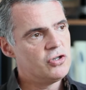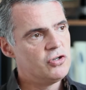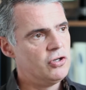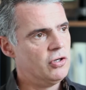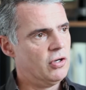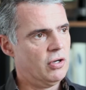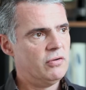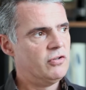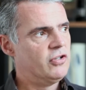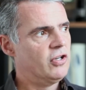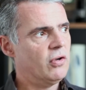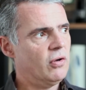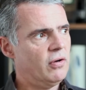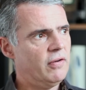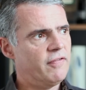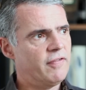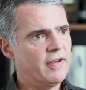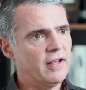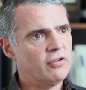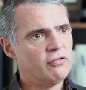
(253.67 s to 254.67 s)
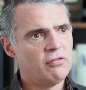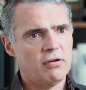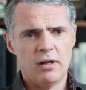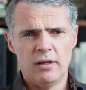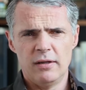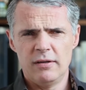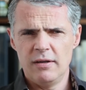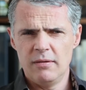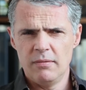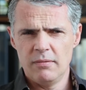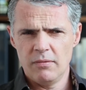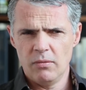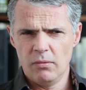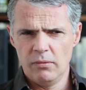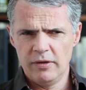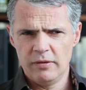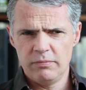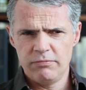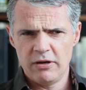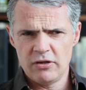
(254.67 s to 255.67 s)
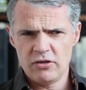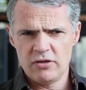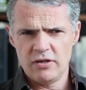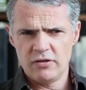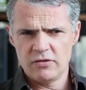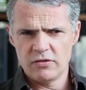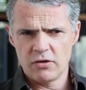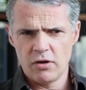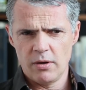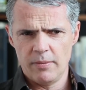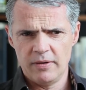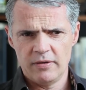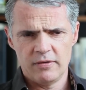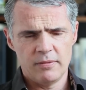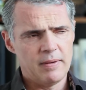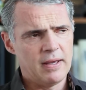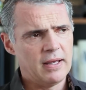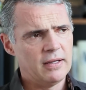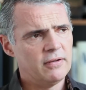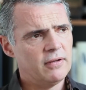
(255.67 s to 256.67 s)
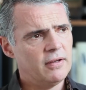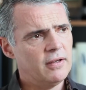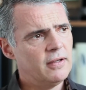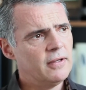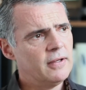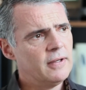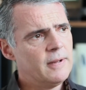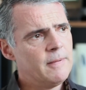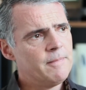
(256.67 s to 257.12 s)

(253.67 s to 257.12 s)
You know, she got a fair trial. It didn't. All these prejudicial comments about her